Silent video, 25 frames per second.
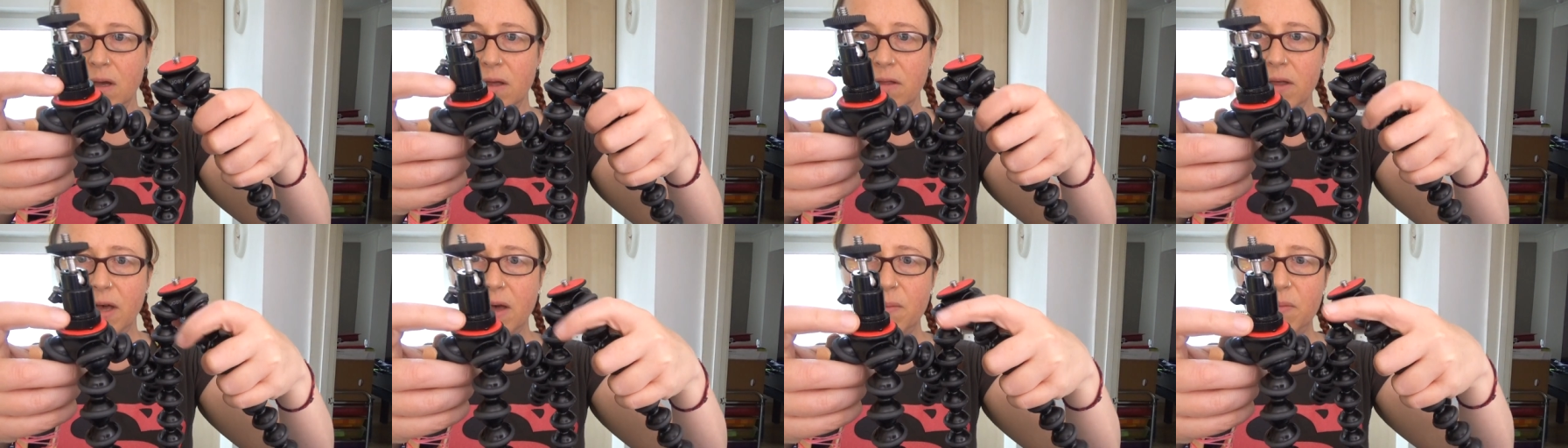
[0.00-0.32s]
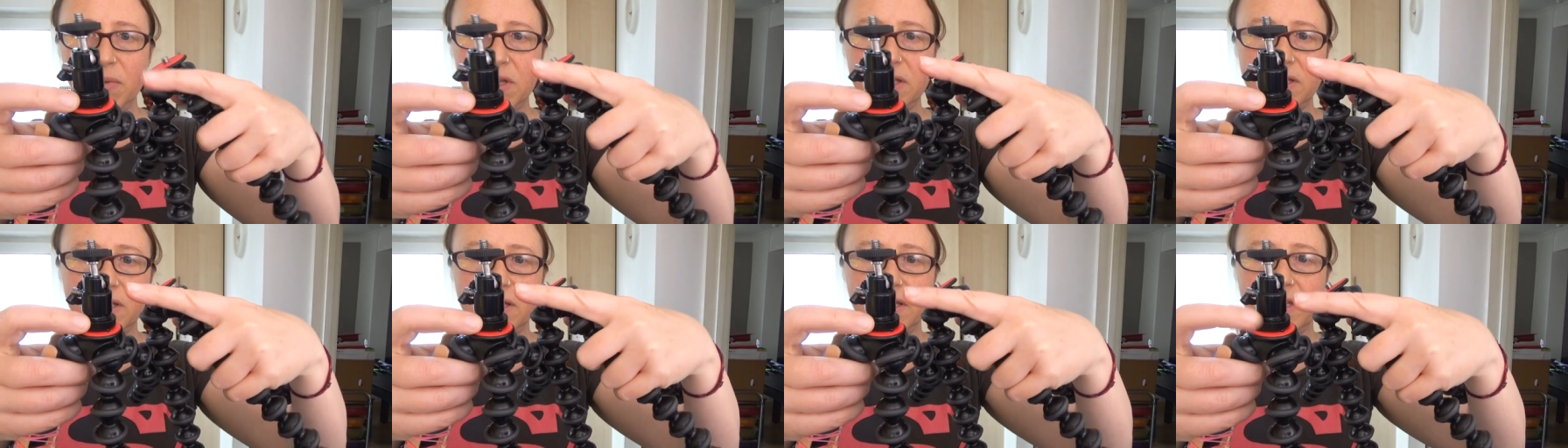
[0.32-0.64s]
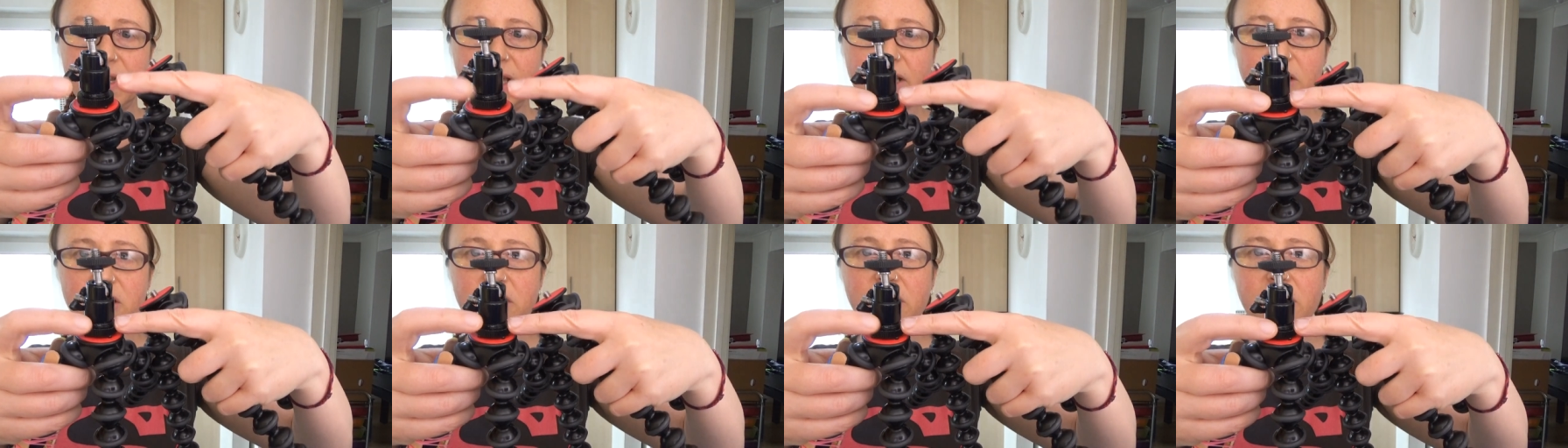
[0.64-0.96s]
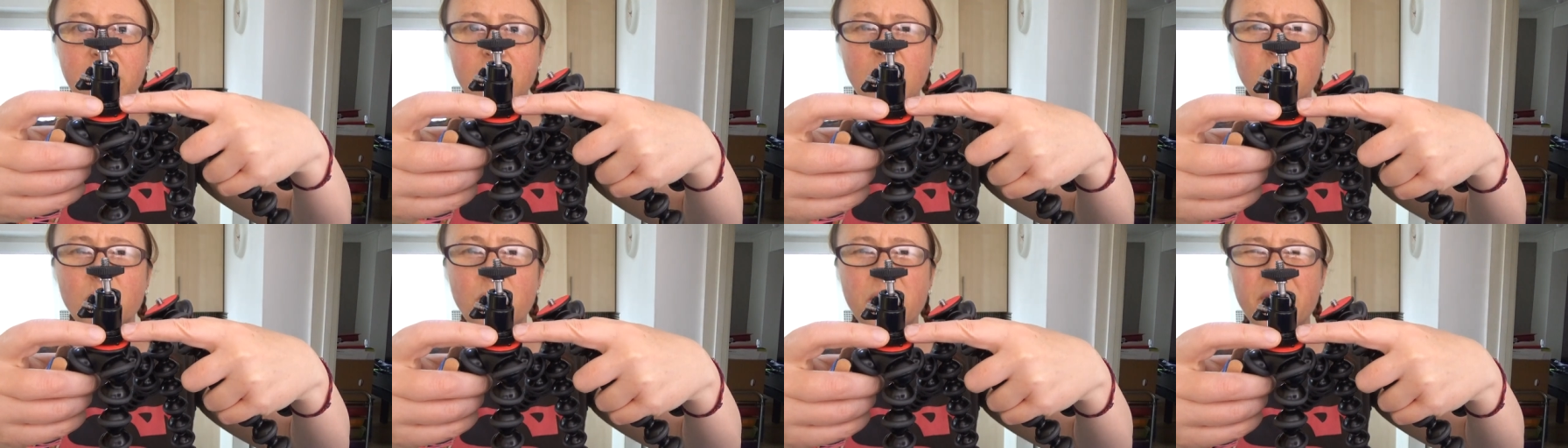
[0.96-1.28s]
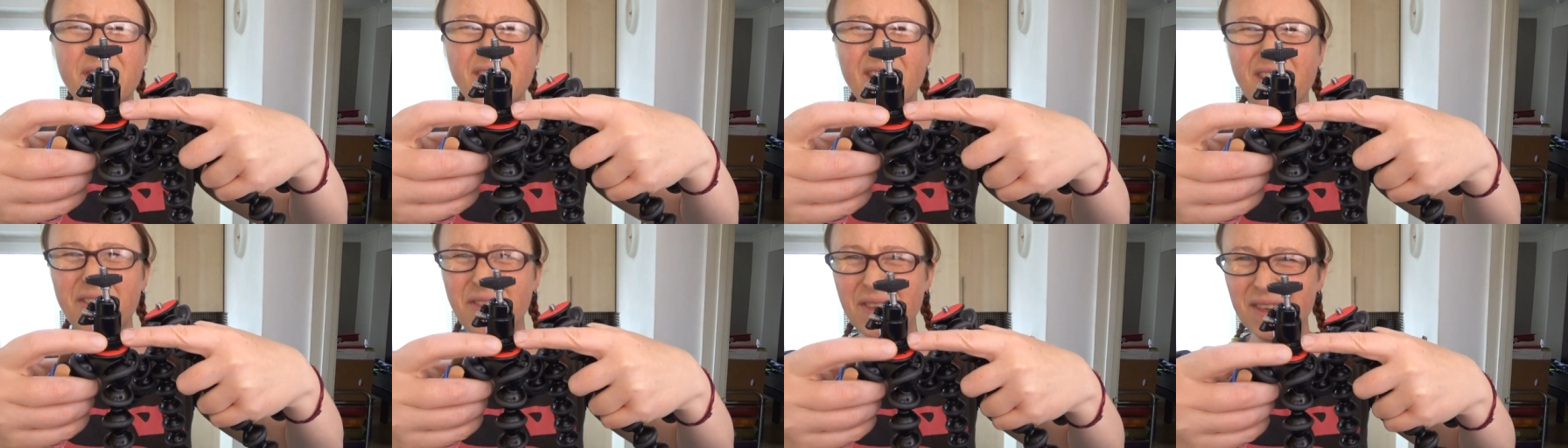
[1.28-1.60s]
That bit didn't actually come
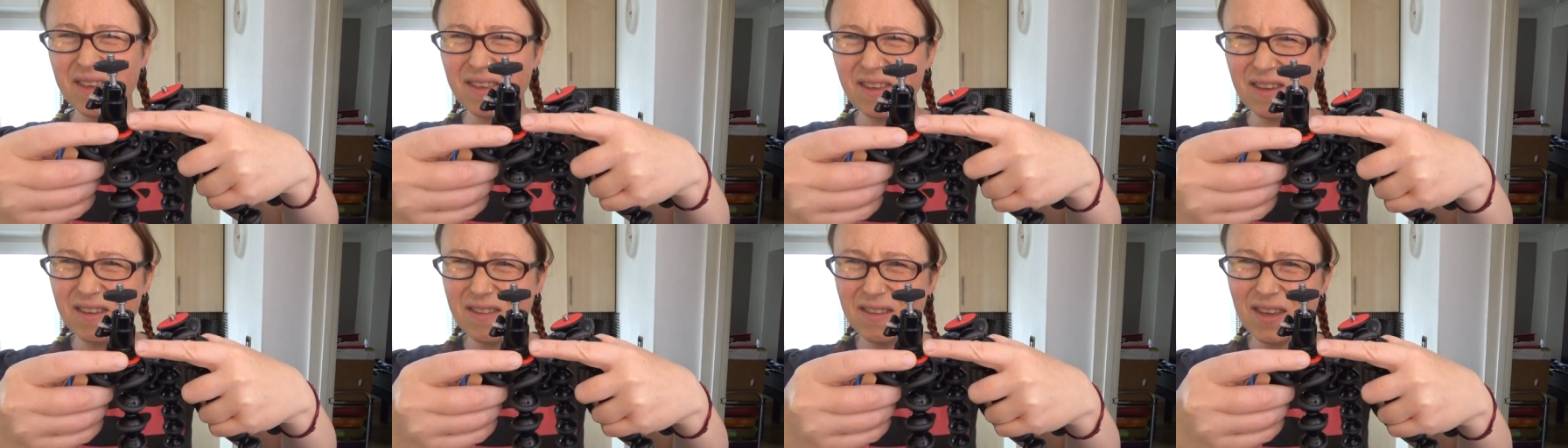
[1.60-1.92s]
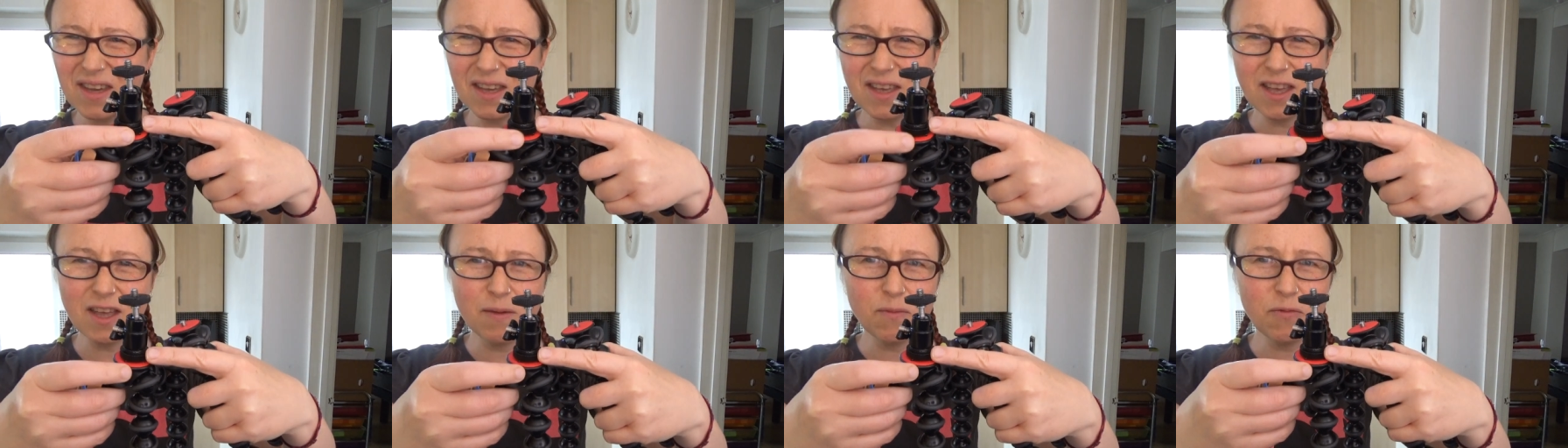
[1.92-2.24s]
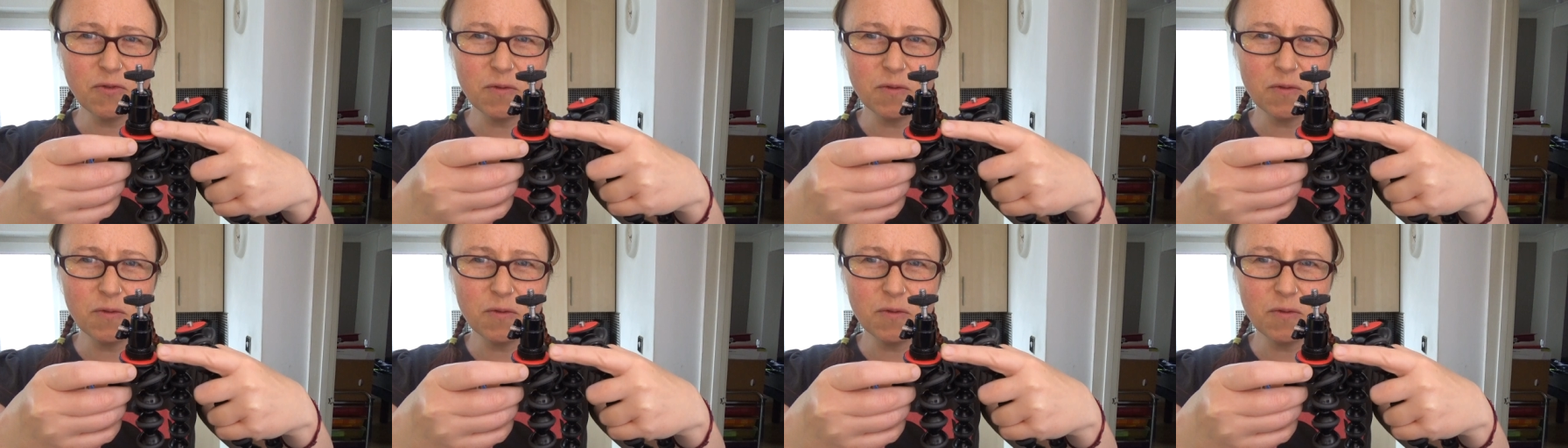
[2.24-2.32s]
with it. I think that came